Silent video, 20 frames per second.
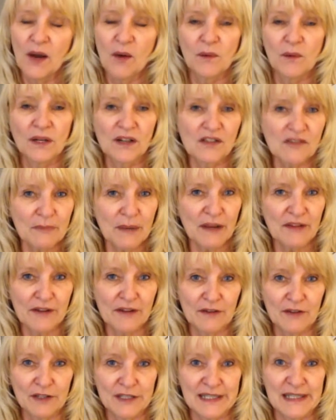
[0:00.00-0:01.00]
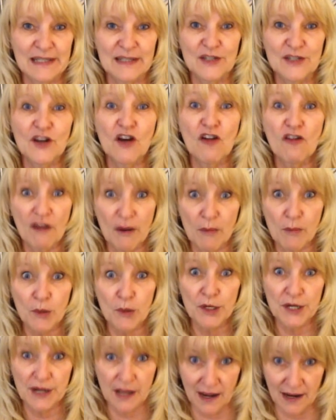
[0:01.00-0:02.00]
One of my favorites is
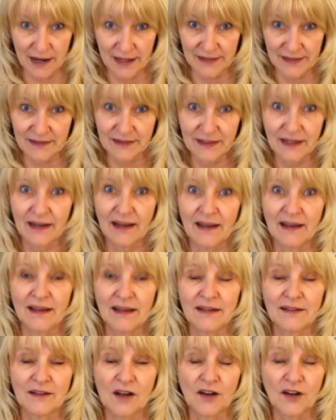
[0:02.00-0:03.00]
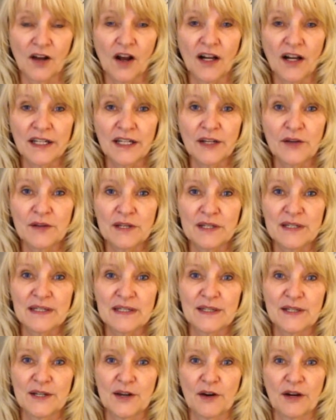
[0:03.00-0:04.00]
November 9, and on audio, this
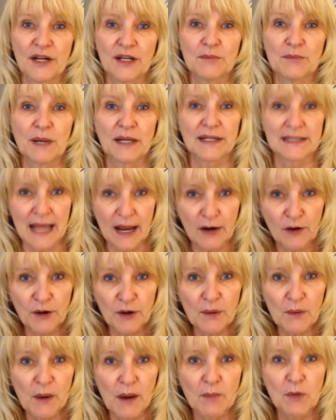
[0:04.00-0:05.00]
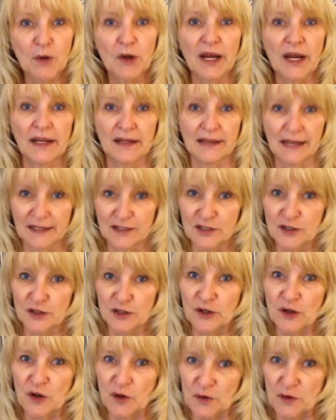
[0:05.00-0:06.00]
is narrated by Zachary Webber and
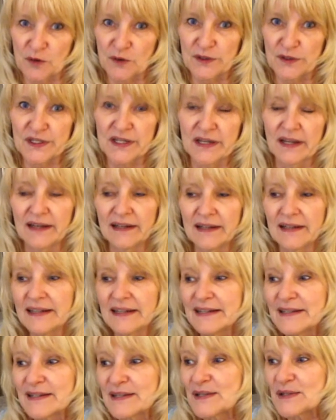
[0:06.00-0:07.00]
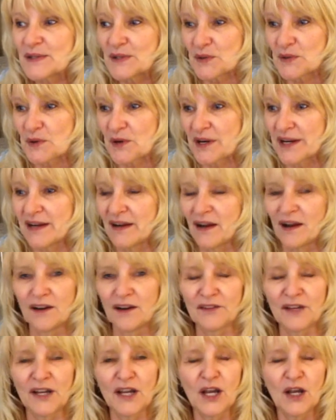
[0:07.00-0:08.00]
Angela Goethals. And it is a story
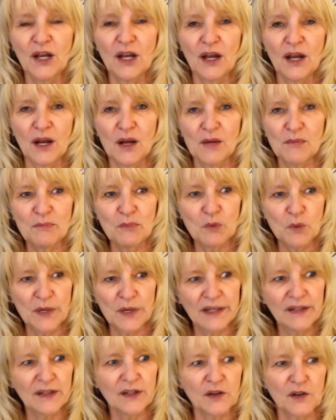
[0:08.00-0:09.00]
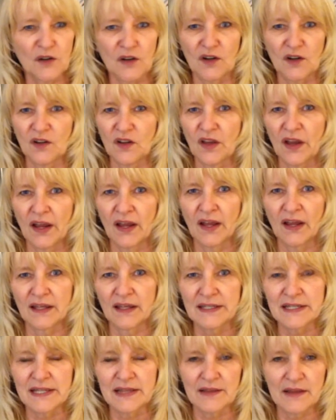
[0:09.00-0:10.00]
of a boy and a girl,
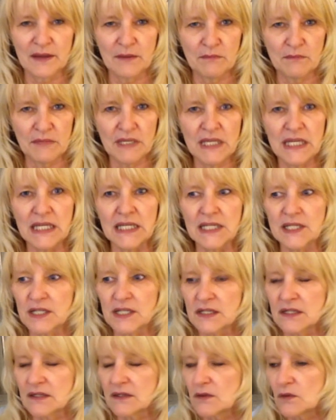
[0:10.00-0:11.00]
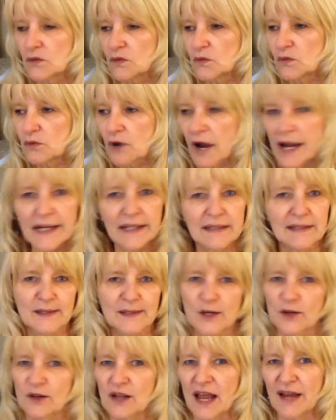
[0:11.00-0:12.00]
and they meet right as
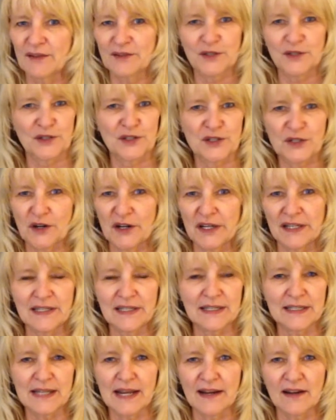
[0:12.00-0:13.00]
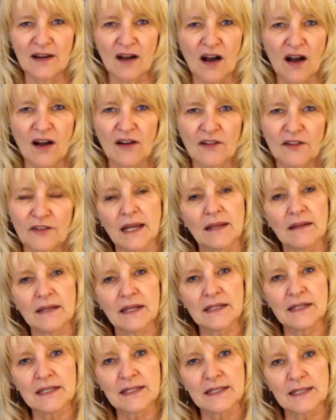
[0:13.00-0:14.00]
their lives are starting to take off. And
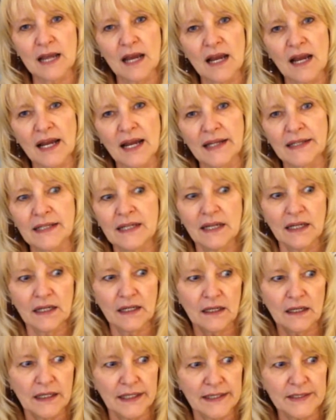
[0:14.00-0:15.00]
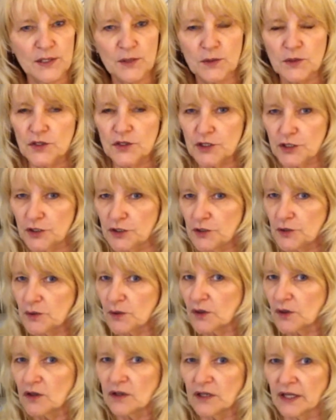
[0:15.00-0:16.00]
they decide it's too
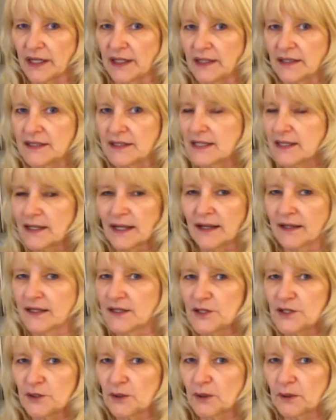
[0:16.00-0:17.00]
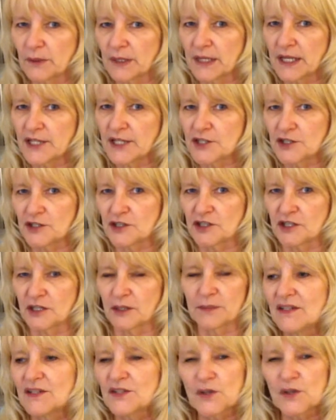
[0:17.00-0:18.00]
early to get into a
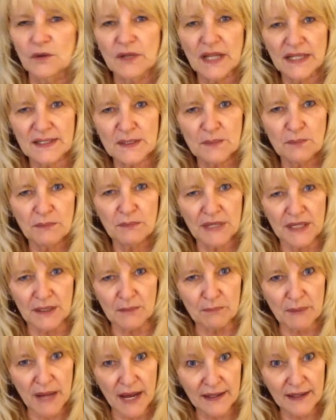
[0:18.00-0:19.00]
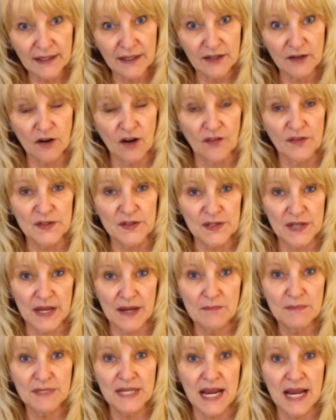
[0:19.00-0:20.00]
relationship. So let's meet back here on the
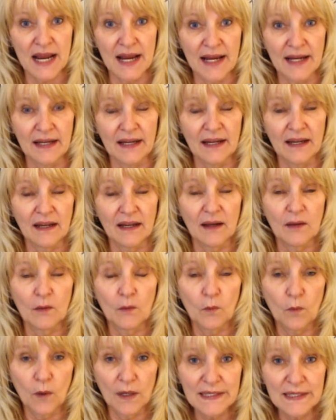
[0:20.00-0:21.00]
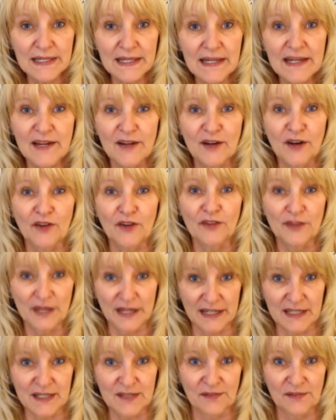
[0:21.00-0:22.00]
same day once a year for the
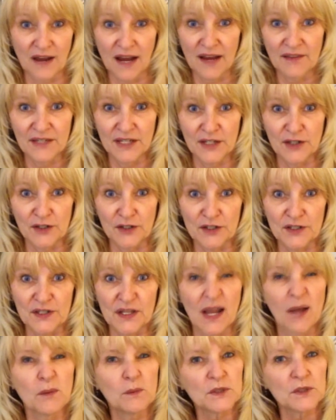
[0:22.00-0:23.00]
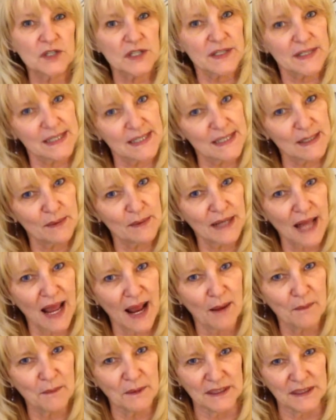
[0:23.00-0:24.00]
next five years. And we'll just see what
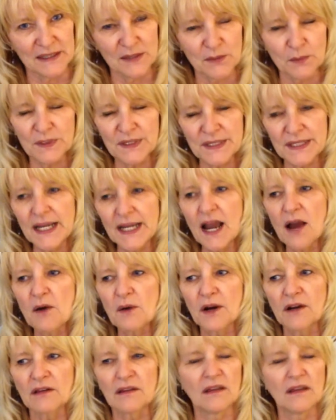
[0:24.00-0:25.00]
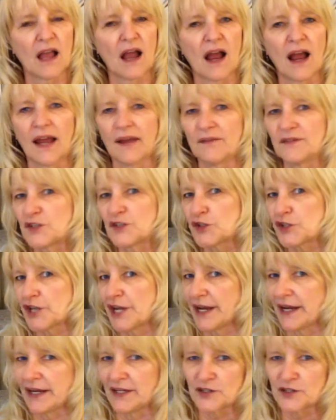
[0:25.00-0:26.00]
happens. We'll see how our lives
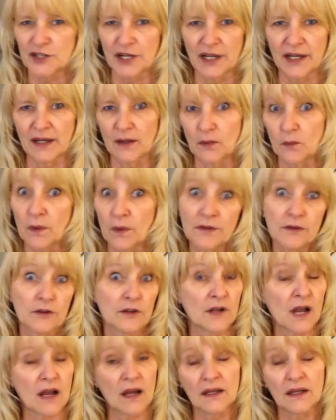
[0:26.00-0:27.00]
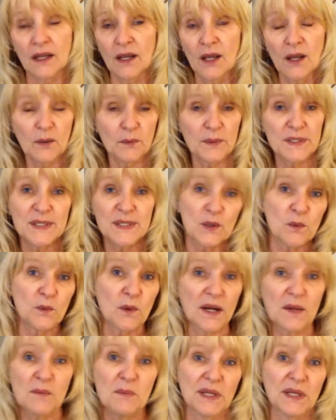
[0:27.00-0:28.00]
change and whether or not we still
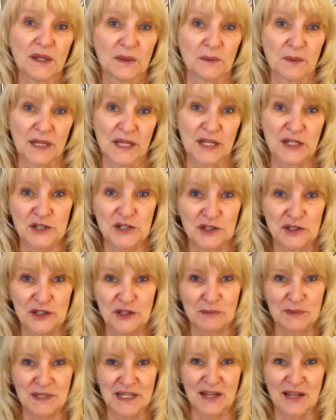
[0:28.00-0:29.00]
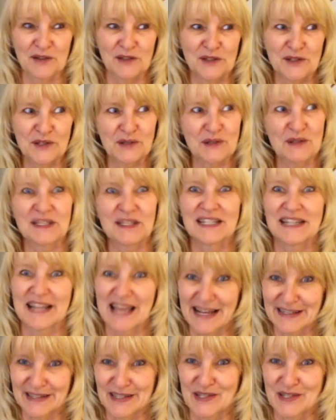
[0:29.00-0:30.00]
want to be in a relationship together. So it's
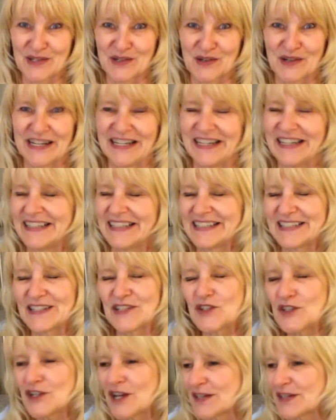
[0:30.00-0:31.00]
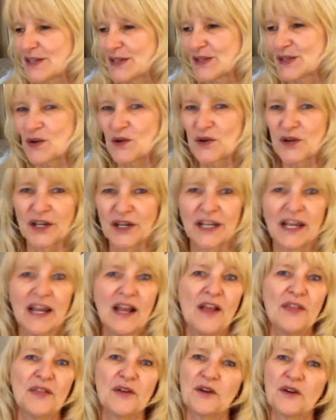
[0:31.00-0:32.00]
that story, and it's just so good.
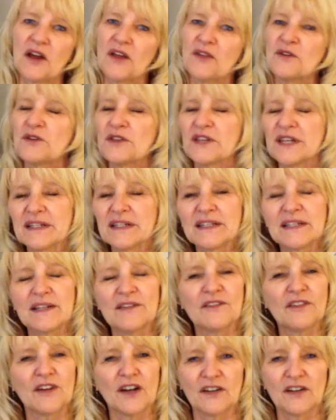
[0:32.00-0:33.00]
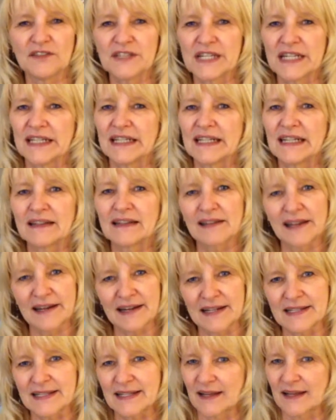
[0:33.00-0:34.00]
There are other things involved in it, and like
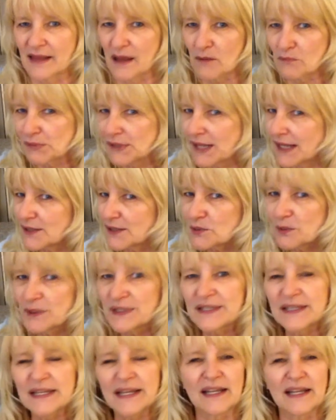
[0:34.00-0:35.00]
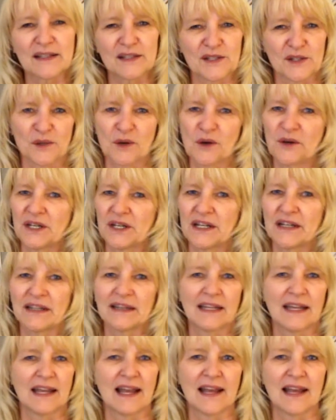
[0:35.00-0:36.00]
I say, that plot twist that gets thrown in at
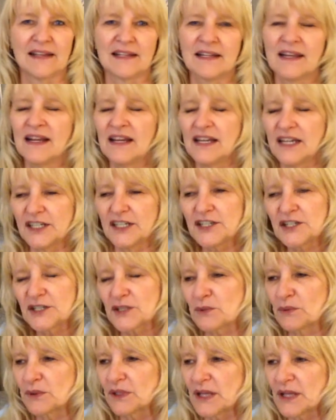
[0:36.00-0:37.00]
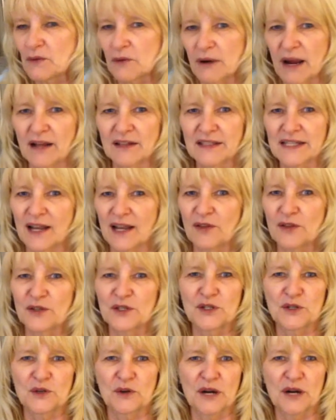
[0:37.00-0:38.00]
the end, it just really rounds out the
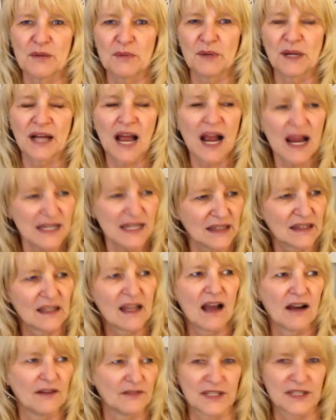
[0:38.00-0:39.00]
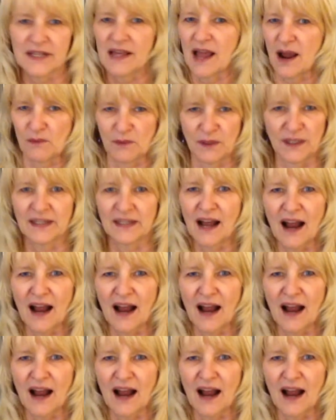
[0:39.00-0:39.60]
story. But I loved that one.